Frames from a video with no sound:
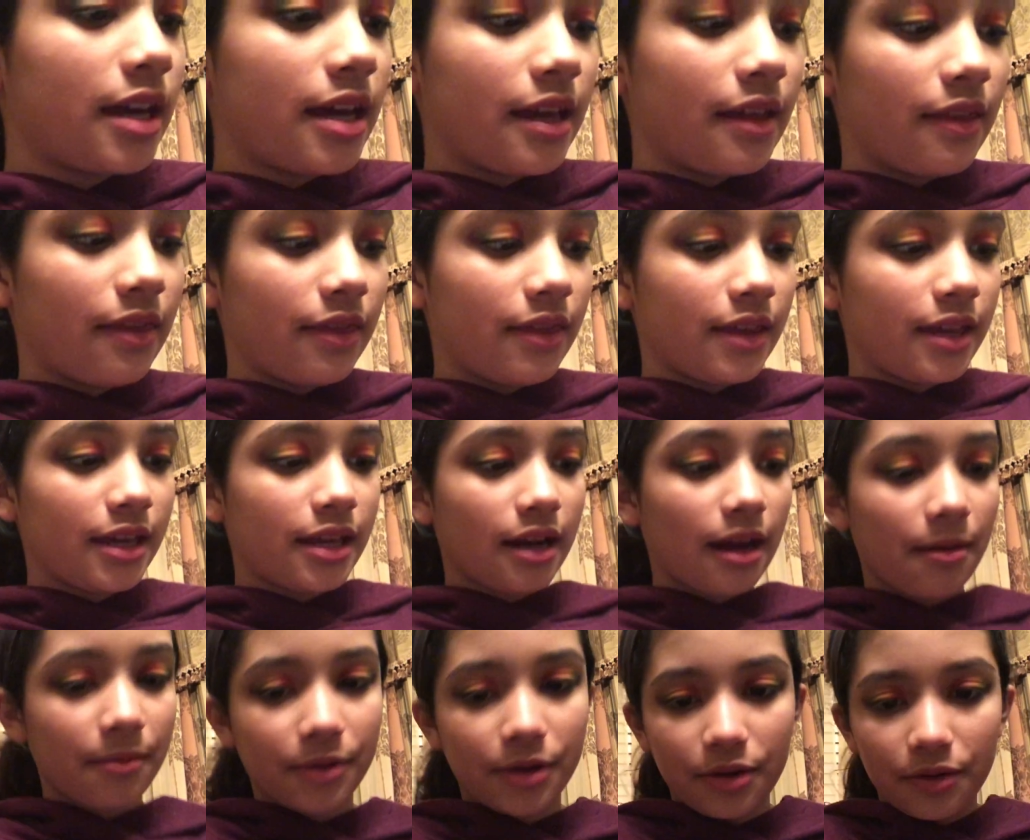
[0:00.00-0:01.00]
and then
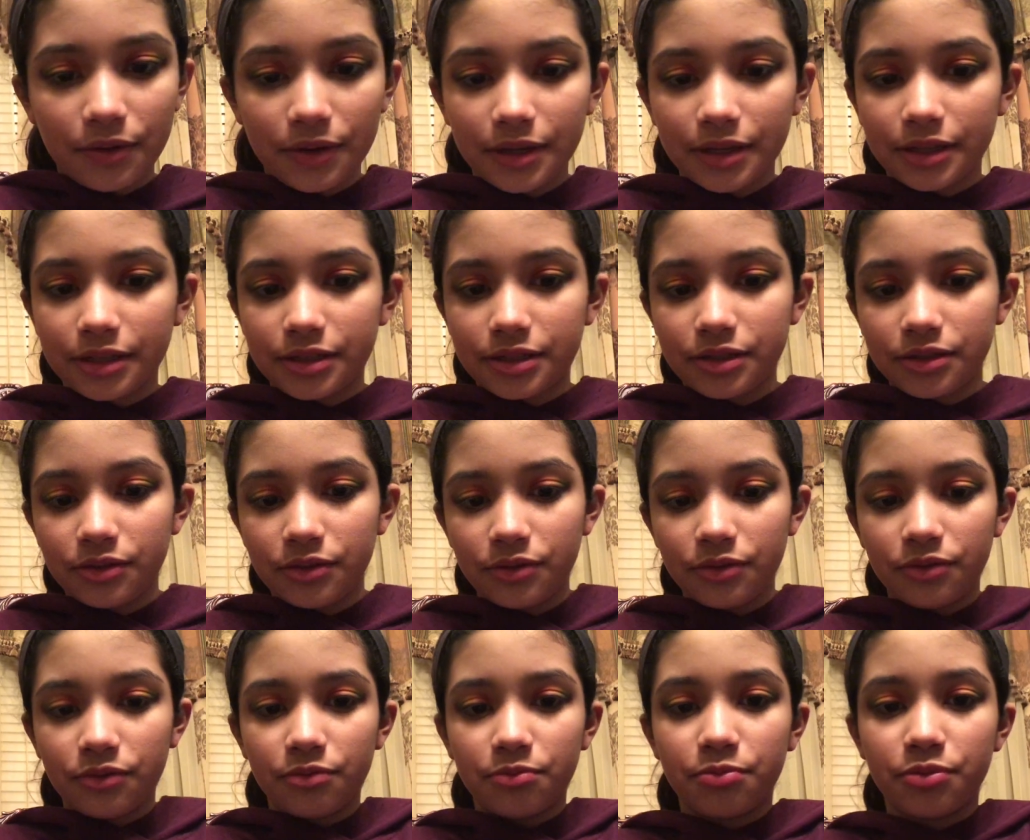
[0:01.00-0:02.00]
I'm going to
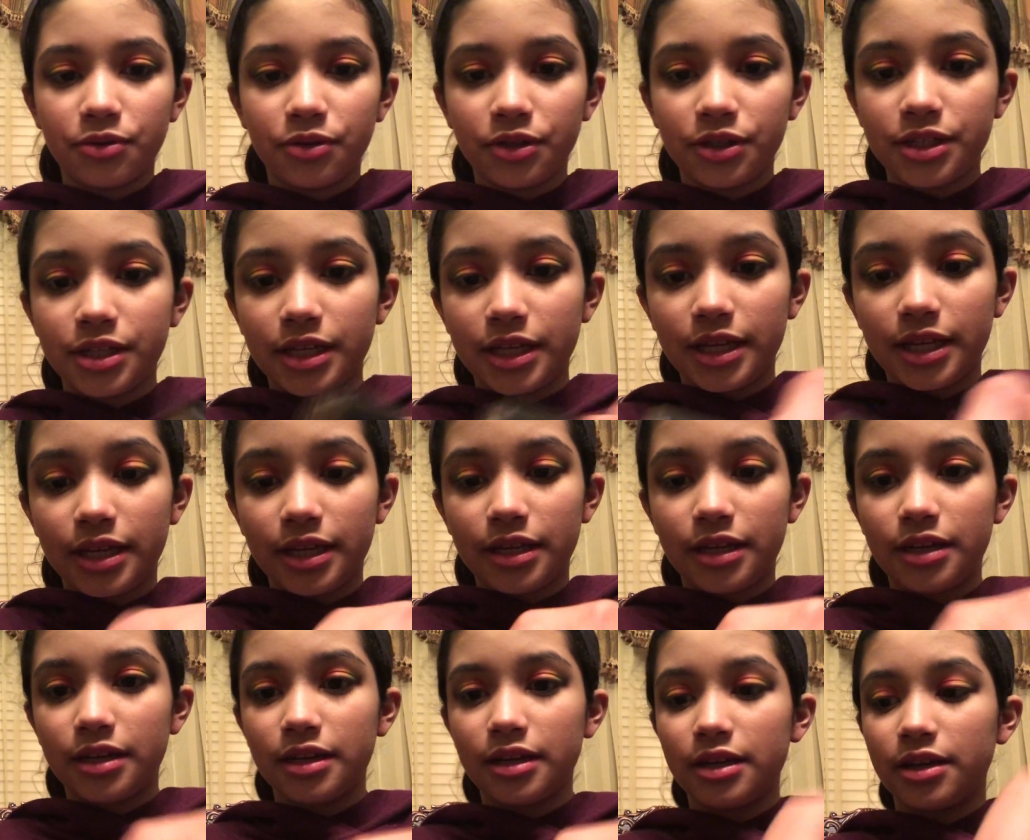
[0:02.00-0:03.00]
put
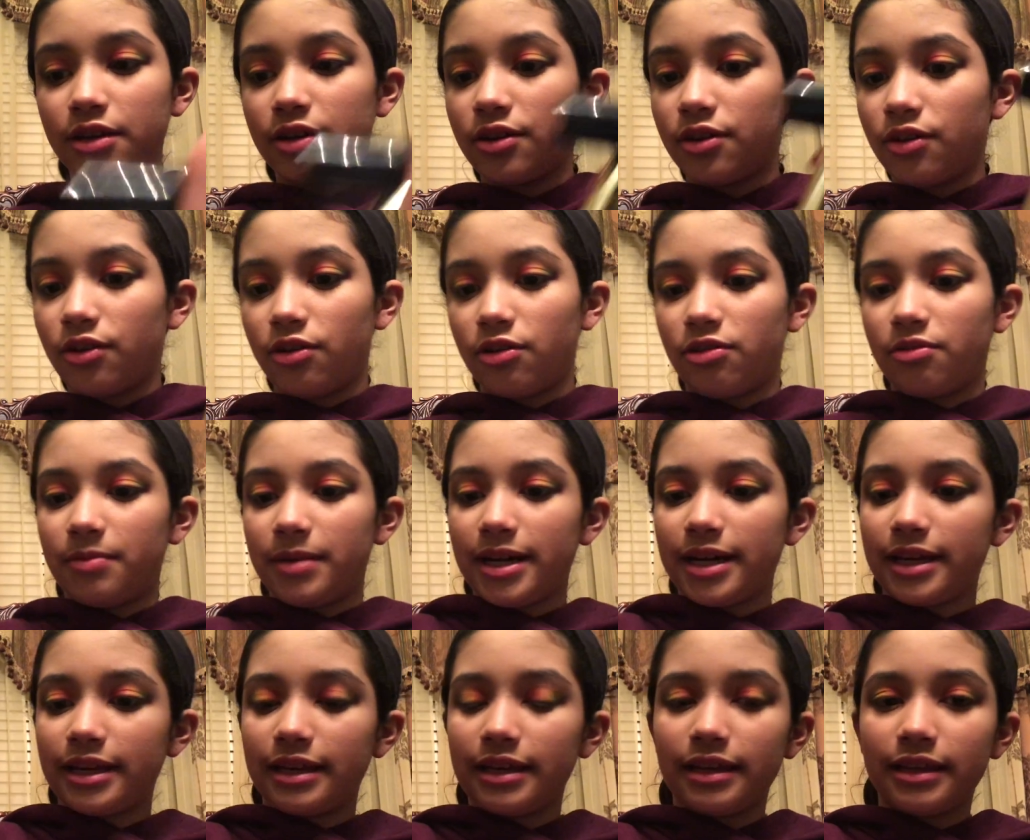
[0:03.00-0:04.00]
in all
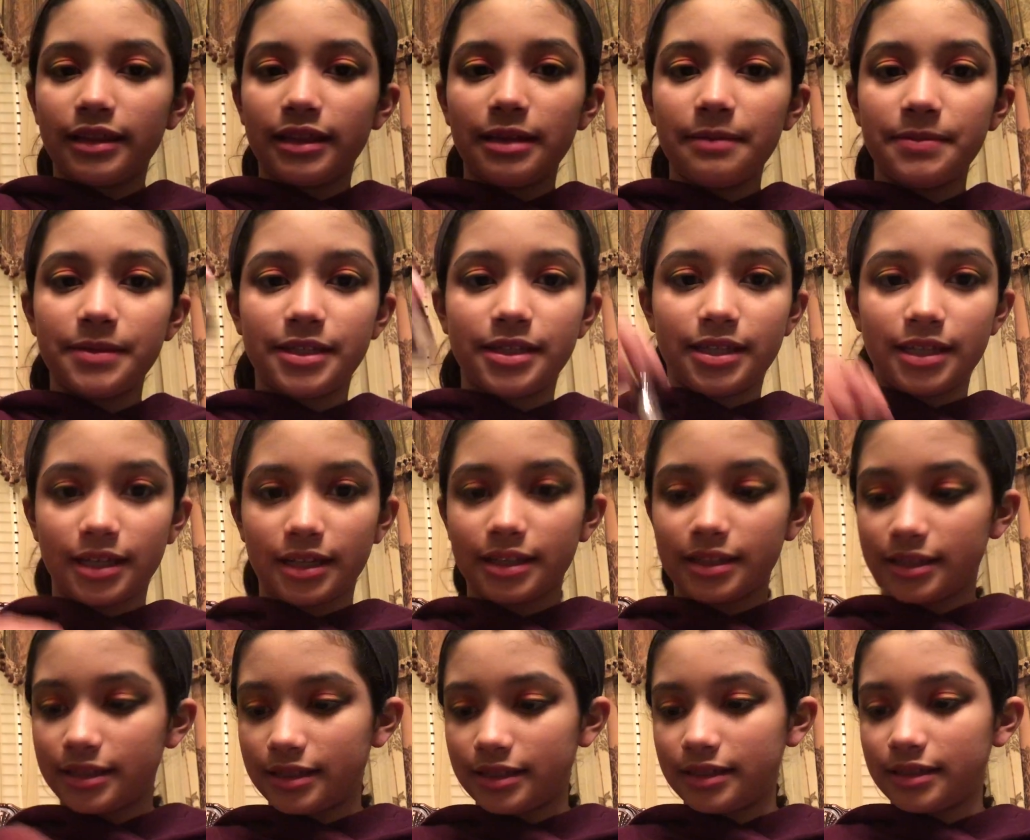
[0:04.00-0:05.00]
my
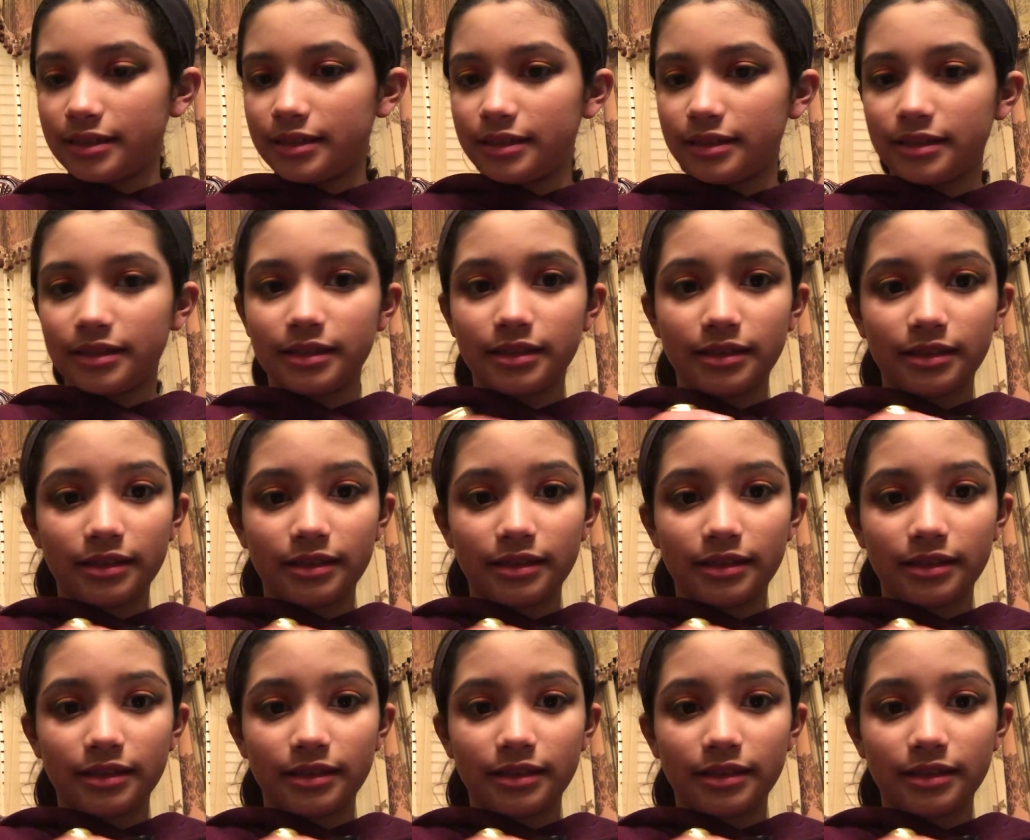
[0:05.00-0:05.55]
lipsticks.